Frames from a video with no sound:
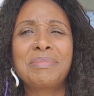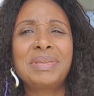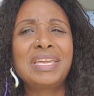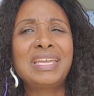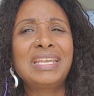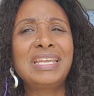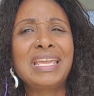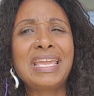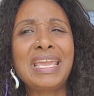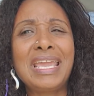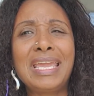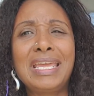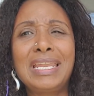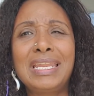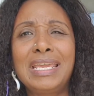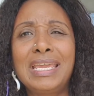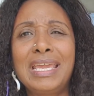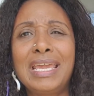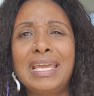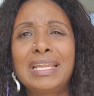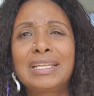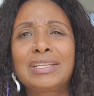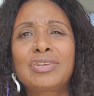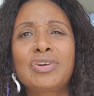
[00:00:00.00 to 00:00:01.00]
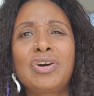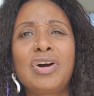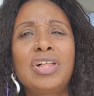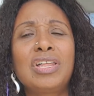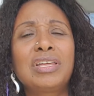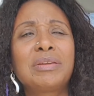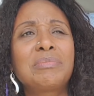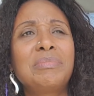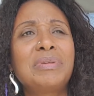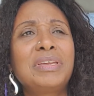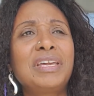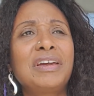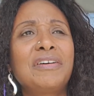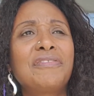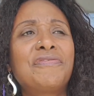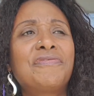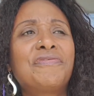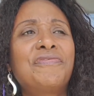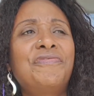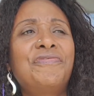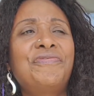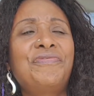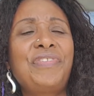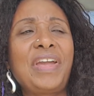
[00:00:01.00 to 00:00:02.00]
me an idiot, calling me a
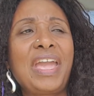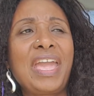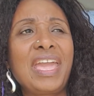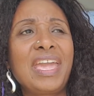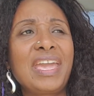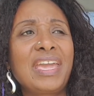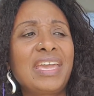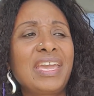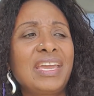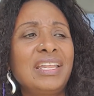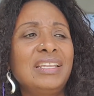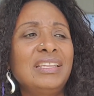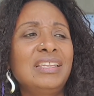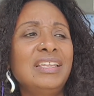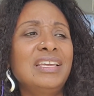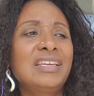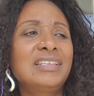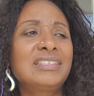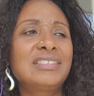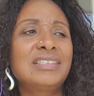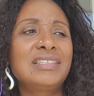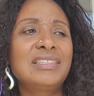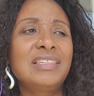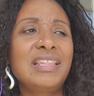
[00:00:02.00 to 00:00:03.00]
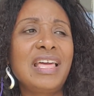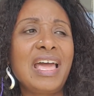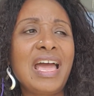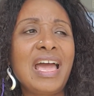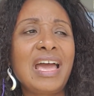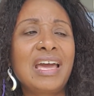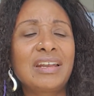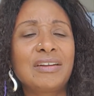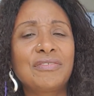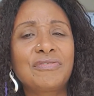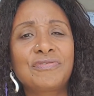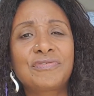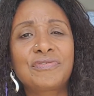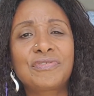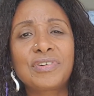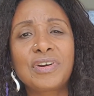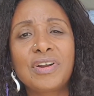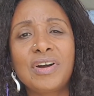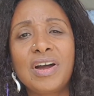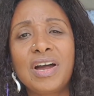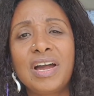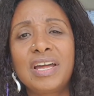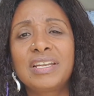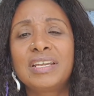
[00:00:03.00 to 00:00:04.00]
fake and this and that, a
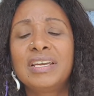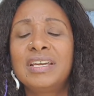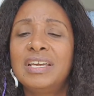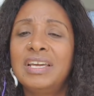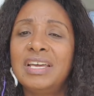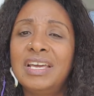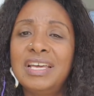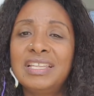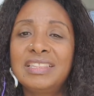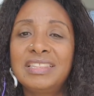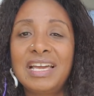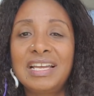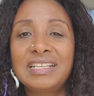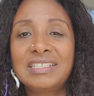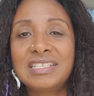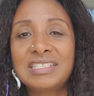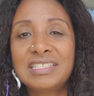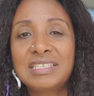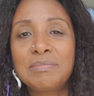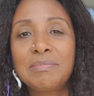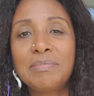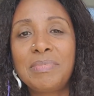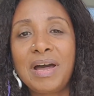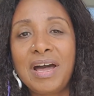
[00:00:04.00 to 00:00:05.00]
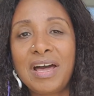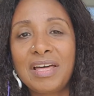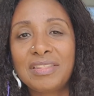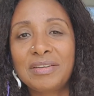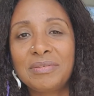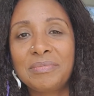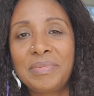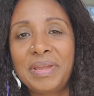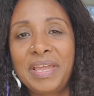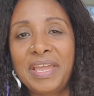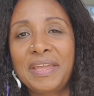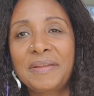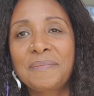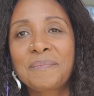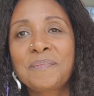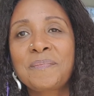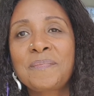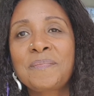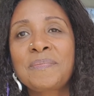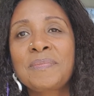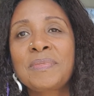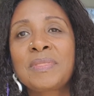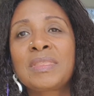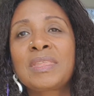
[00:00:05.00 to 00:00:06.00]
fraud. That doesn't bother me.
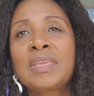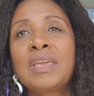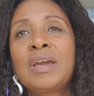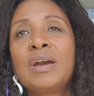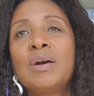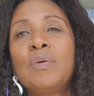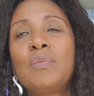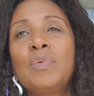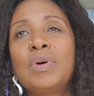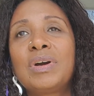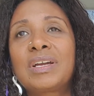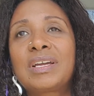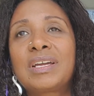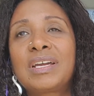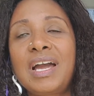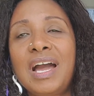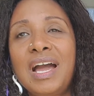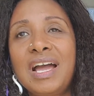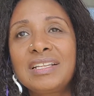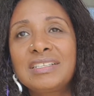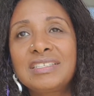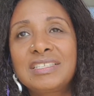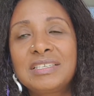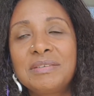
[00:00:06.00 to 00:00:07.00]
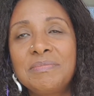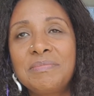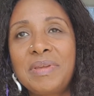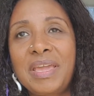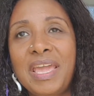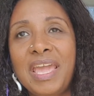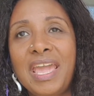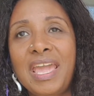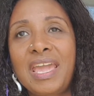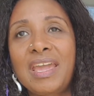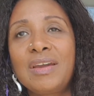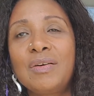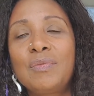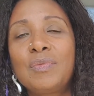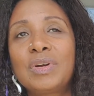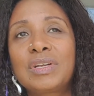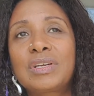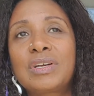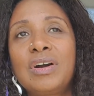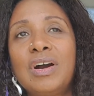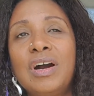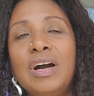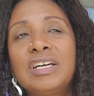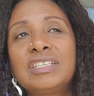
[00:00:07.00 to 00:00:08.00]
What got to me,
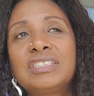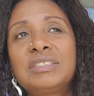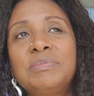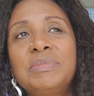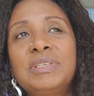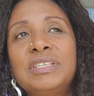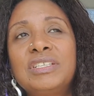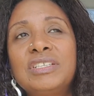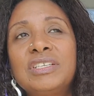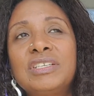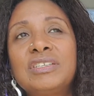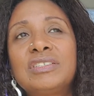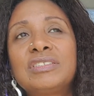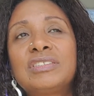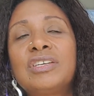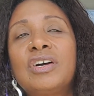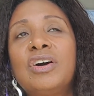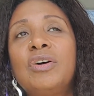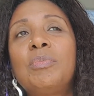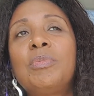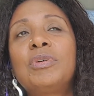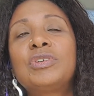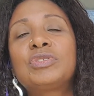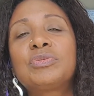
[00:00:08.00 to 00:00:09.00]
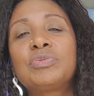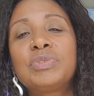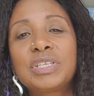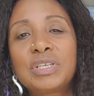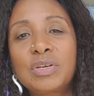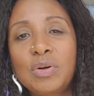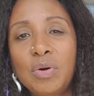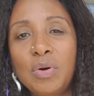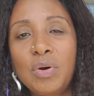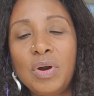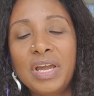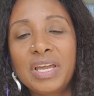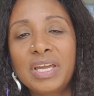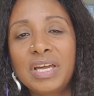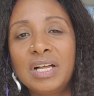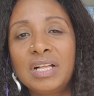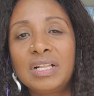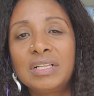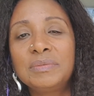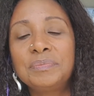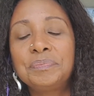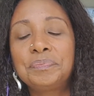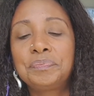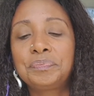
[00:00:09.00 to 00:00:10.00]
what caused me to almost
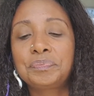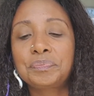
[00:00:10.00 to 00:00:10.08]
recoil,